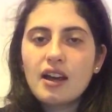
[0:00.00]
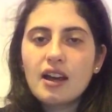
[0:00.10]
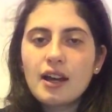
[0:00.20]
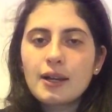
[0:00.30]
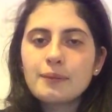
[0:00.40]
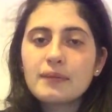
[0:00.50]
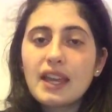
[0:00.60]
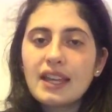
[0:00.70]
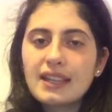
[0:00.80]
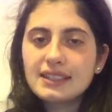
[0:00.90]

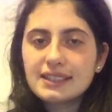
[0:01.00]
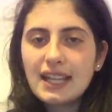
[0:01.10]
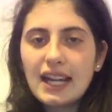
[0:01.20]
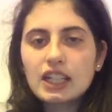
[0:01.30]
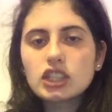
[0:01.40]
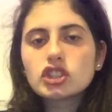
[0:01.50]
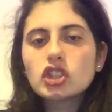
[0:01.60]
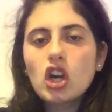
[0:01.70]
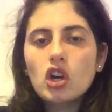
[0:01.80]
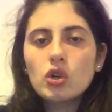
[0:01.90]
And yeah,
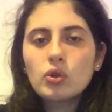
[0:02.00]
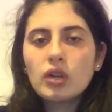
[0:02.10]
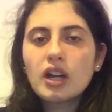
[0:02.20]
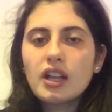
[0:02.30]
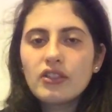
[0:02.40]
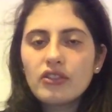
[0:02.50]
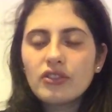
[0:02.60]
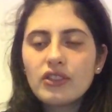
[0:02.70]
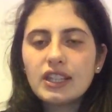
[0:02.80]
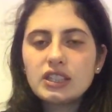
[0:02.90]
so
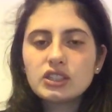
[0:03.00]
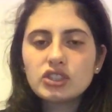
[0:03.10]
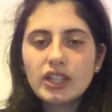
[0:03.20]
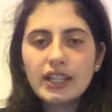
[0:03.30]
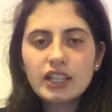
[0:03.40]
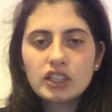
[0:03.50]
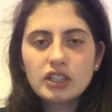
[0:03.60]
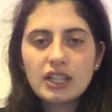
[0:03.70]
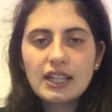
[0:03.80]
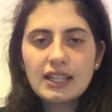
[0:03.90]
this
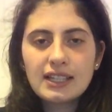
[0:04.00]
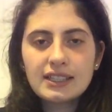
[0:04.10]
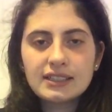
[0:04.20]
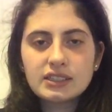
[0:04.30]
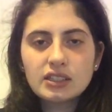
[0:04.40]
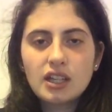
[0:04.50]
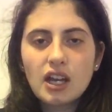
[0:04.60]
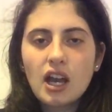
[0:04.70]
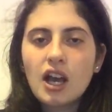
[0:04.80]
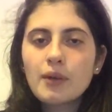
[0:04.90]
channel is
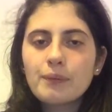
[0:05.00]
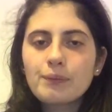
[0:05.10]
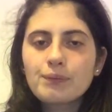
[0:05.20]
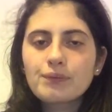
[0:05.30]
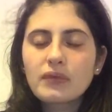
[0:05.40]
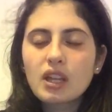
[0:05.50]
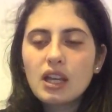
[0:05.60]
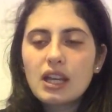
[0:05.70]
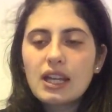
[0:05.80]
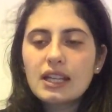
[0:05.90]
kind
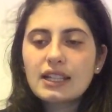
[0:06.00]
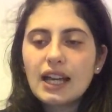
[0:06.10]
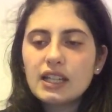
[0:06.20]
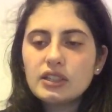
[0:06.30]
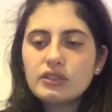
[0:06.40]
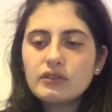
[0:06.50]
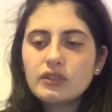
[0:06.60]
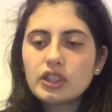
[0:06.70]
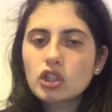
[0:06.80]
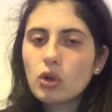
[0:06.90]
of
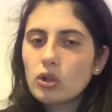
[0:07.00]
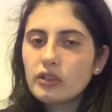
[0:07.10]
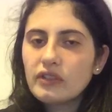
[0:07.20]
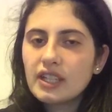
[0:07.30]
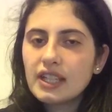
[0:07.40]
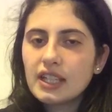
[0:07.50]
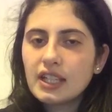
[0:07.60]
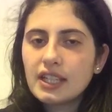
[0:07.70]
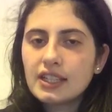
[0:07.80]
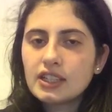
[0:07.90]
the goal of it
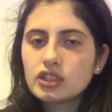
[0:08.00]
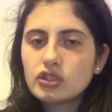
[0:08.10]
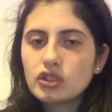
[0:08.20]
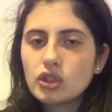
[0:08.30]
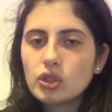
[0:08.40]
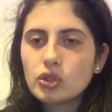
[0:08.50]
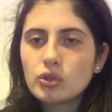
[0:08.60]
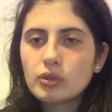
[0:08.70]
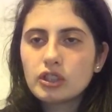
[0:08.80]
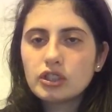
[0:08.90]
is
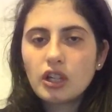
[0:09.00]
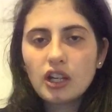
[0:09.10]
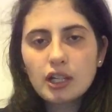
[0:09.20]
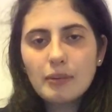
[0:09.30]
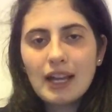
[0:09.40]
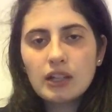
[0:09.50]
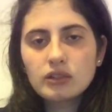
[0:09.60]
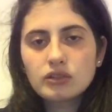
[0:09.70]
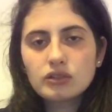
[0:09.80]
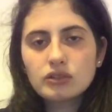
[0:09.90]
to talk
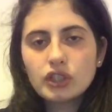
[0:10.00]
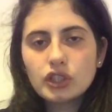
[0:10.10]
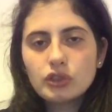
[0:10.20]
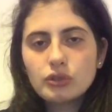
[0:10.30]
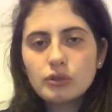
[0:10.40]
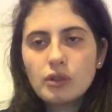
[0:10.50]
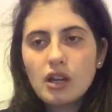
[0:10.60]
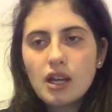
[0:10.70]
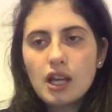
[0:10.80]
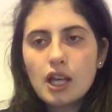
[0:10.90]
about two
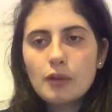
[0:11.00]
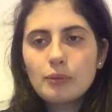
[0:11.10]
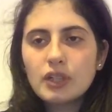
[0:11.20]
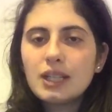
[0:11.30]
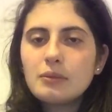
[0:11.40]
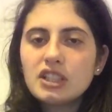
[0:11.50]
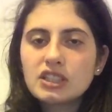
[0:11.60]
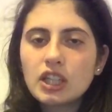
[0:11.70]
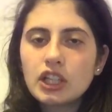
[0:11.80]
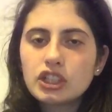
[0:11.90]
pretty
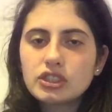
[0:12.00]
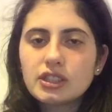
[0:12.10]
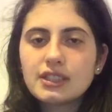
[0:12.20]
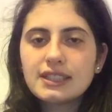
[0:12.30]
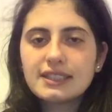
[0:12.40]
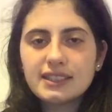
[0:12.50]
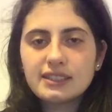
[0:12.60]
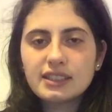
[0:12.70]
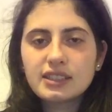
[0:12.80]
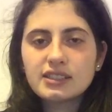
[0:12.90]
misunderstood
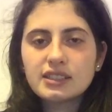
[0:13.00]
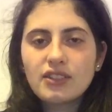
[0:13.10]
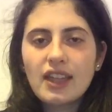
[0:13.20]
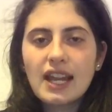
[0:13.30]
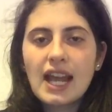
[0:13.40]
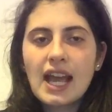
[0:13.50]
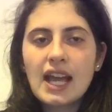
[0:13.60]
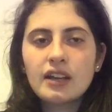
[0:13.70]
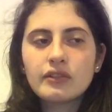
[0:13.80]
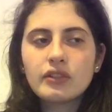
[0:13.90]
diseases that
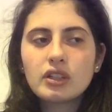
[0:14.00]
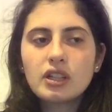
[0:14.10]
have